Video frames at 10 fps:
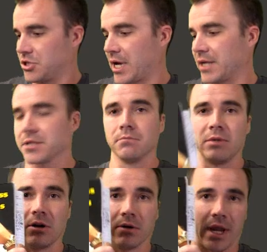Chess
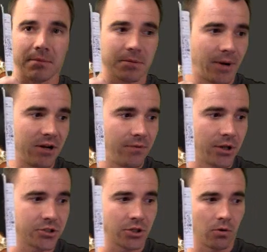Middle Games by
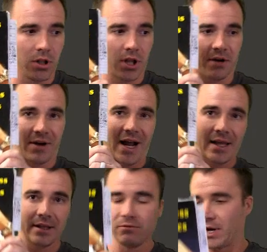Yvonne Sokolov.
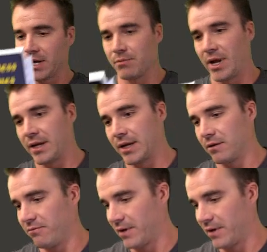Highly recommend it.